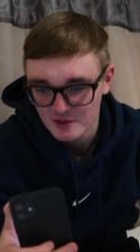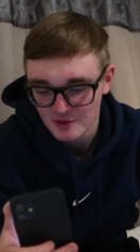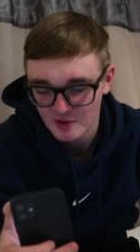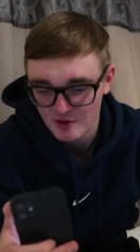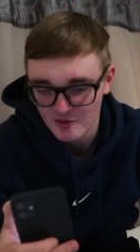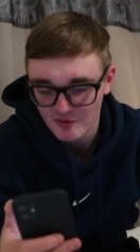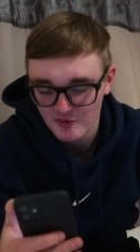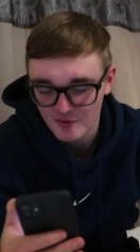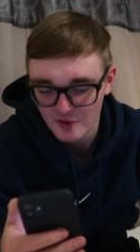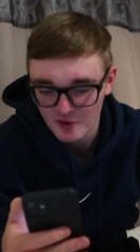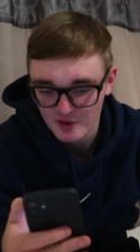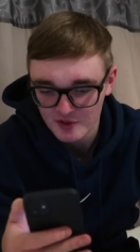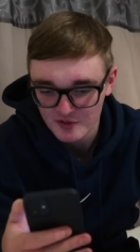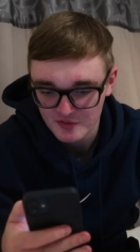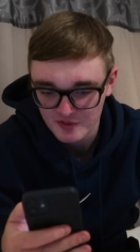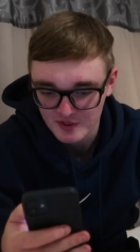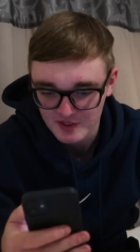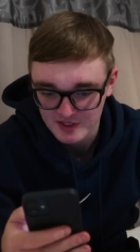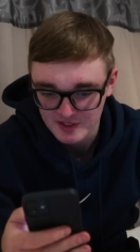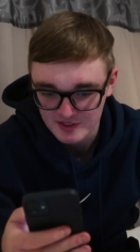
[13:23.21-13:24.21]
Got five
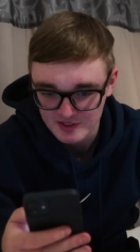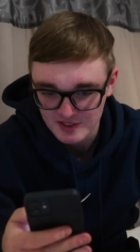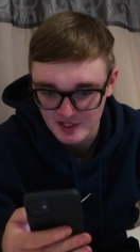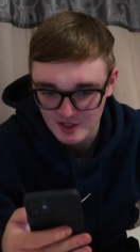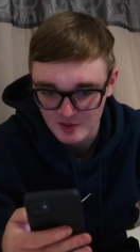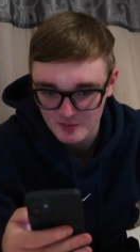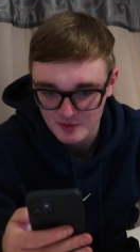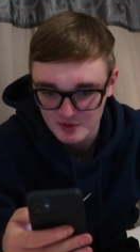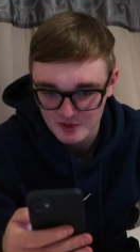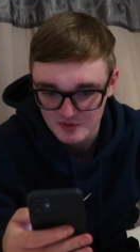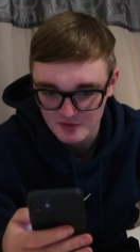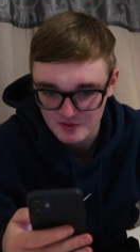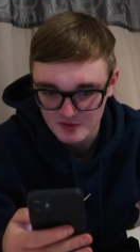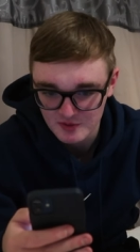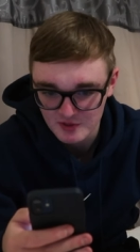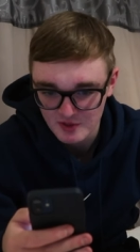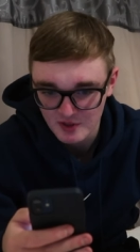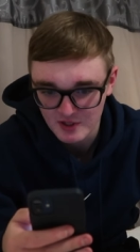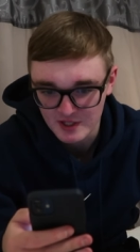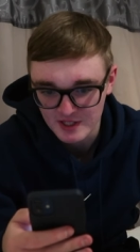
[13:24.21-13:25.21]
things. How much?
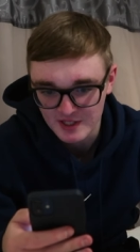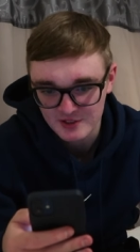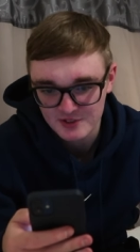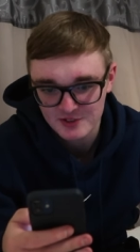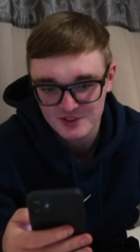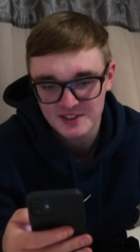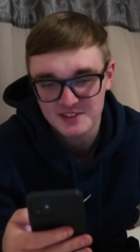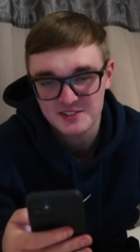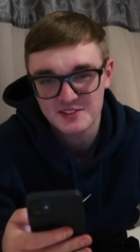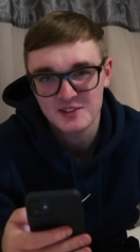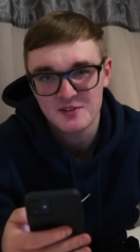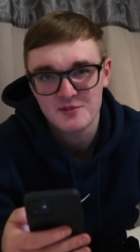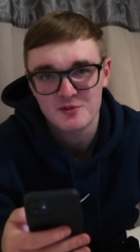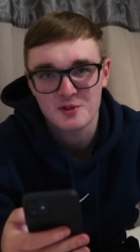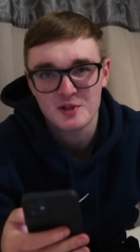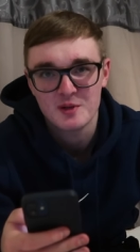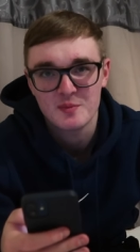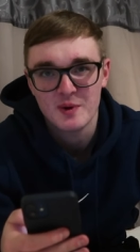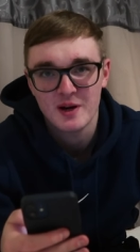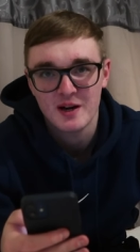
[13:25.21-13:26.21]
Okay,
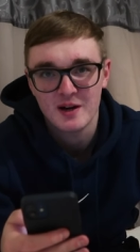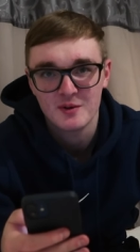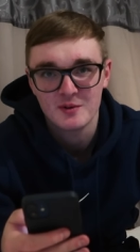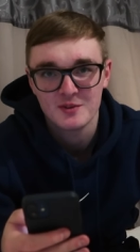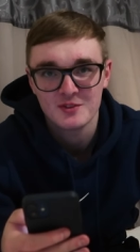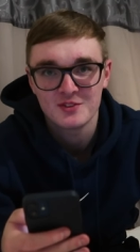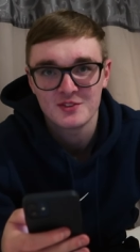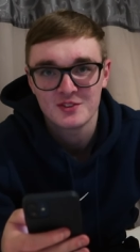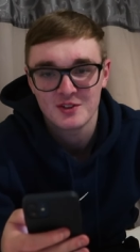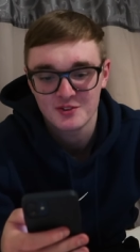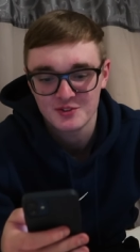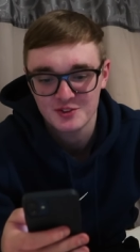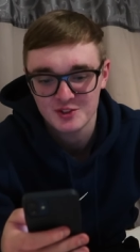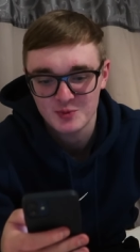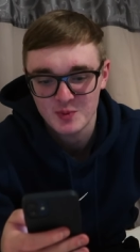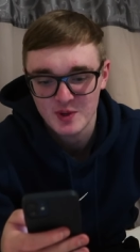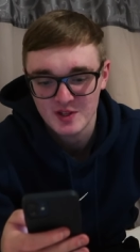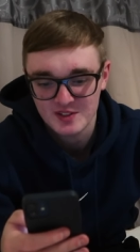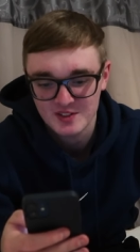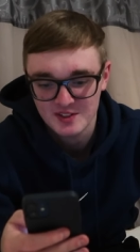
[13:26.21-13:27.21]
63 pounds. I was
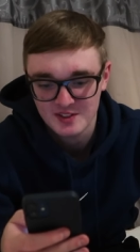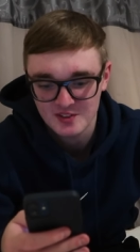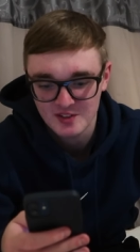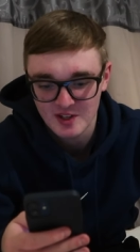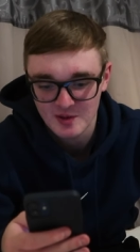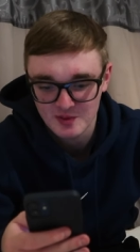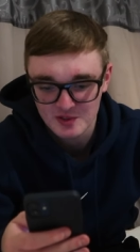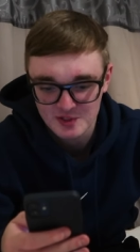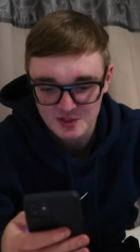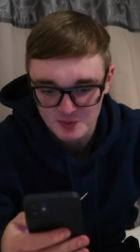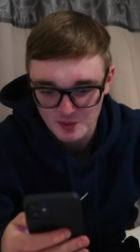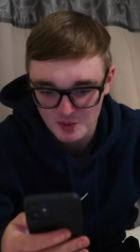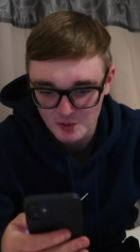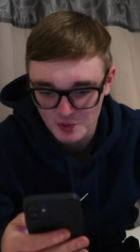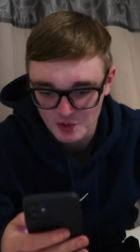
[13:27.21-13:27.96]
expecting the damage to be